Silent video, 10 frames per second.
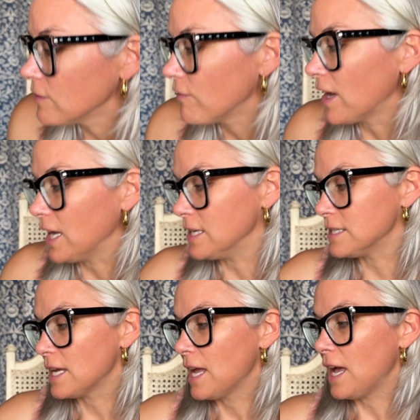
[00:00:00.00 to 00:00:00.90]

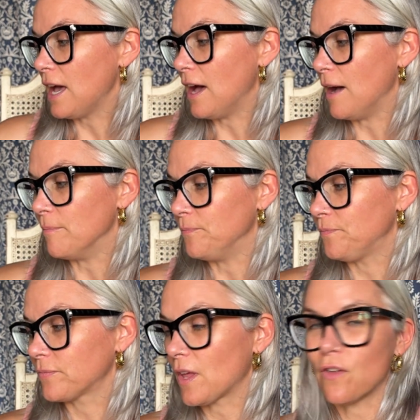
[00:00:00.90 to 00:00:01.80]
find
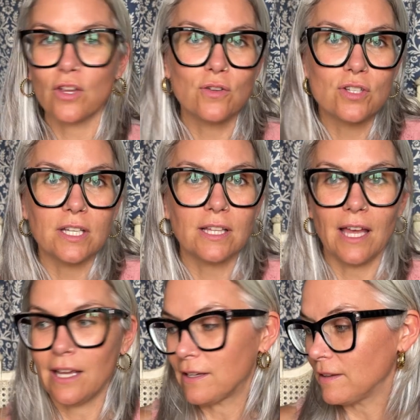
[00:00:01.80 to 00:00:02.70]
they're usually
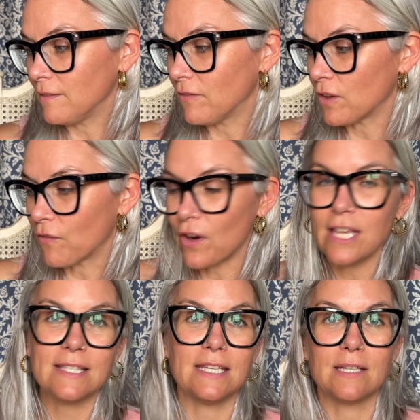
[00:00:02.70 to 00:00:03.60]
like, they're very
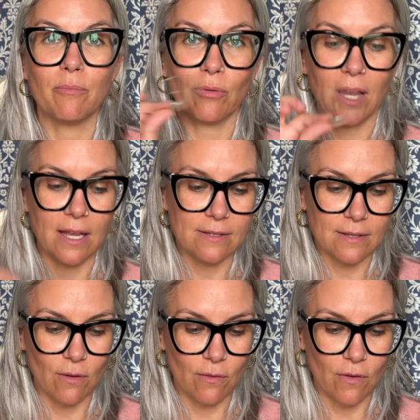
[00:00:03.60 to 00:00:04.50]
easy to break.
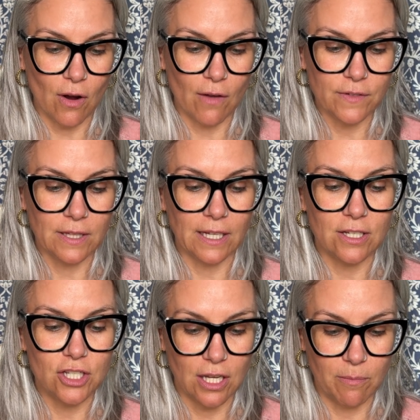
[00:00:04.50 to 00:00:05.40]
So they're often like
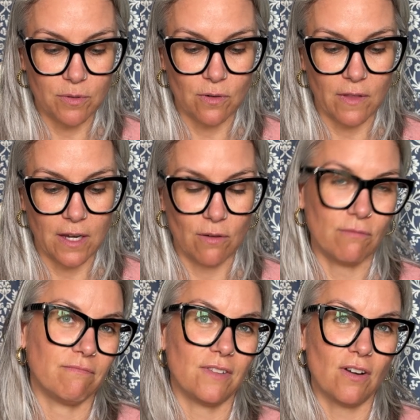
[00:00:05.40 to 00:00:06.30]
chipped or
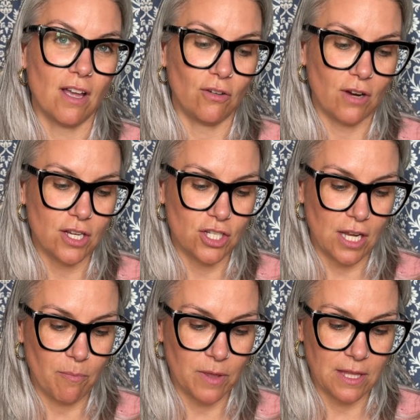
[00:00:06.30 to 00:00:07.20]
they're not in great
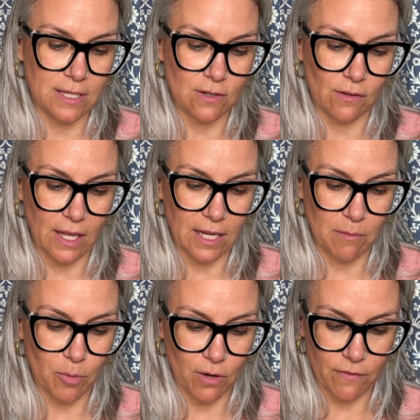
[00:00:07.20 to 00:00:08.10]
shape, but these are like
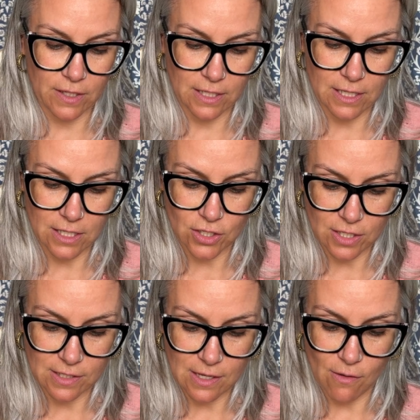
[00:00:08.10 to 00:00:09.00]
in perfect
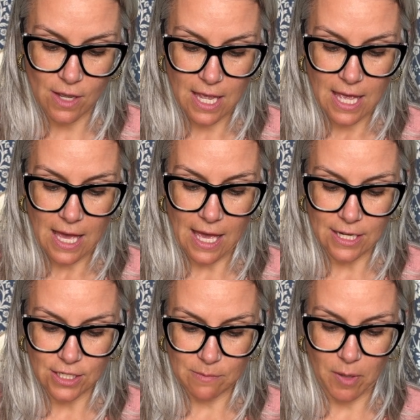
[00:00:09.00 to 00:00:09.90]
condition. So I
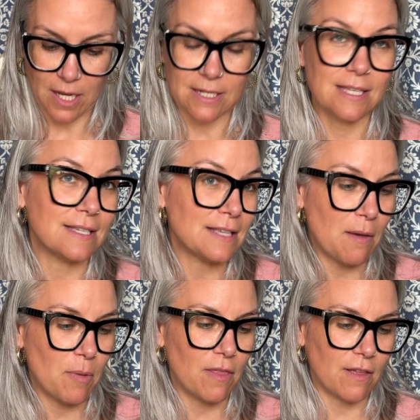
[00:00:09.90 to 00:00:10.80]
just picked these
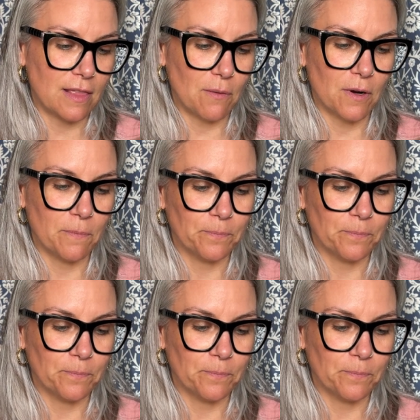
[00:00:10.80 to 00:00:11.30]
up. I thought they were